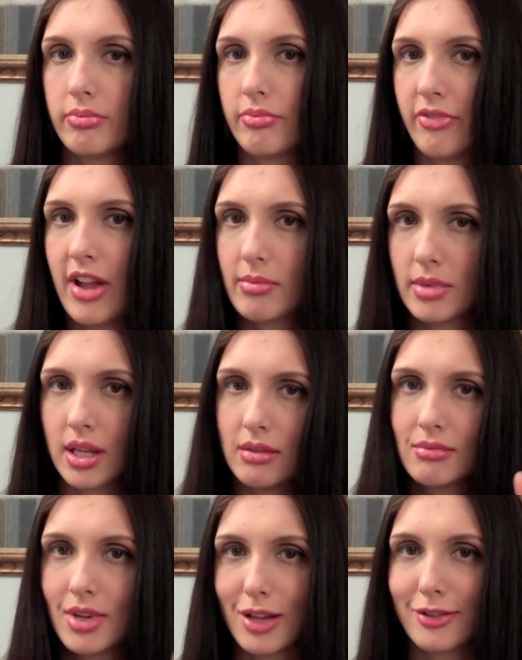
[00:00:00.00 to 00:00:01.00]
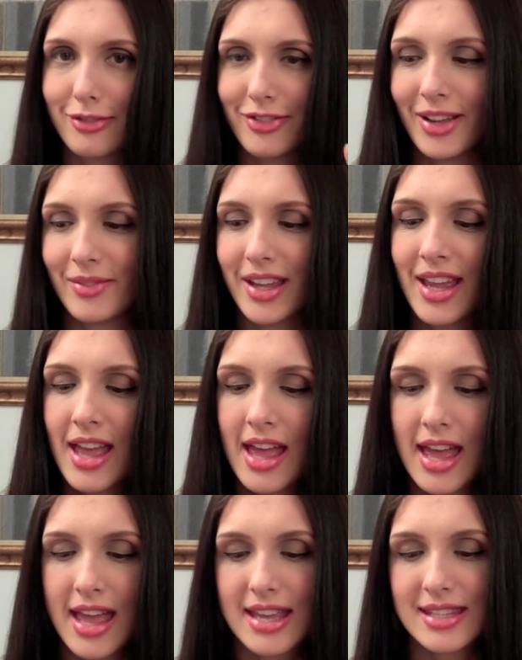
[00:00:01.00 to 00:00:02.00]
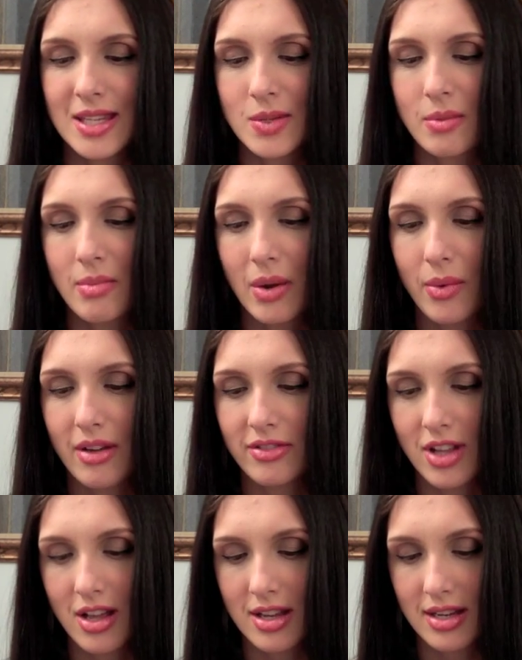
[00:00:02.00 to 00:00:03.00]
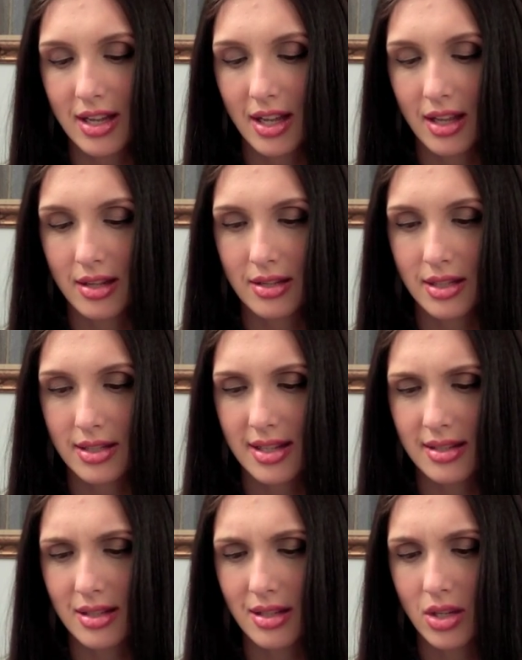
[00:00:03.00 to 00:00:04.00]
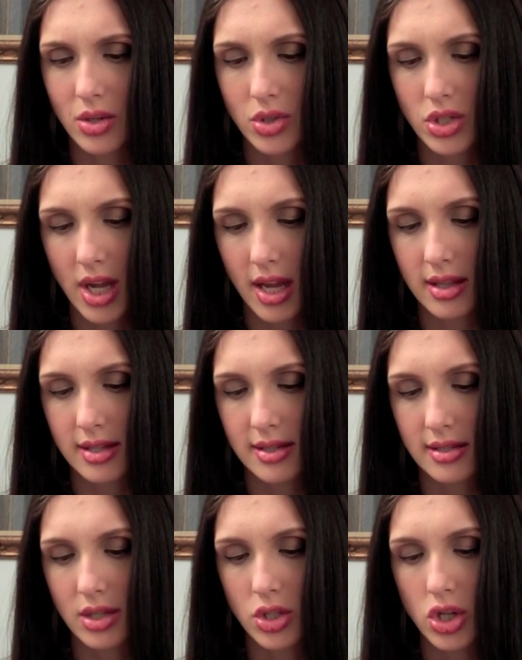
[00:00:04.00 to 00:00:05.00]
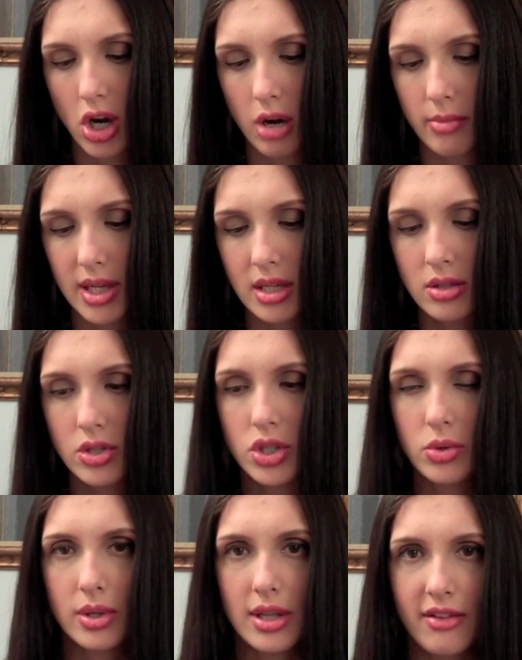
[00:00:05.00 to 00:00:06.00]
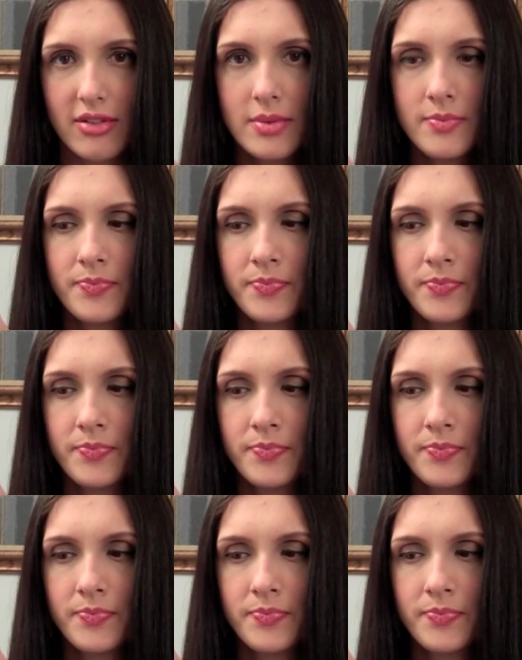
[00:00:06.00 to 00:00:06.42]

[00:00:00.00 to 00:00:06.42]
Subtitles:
family, color family, is this one by Revlon, and it says it's a new shade. This is in Charming 211,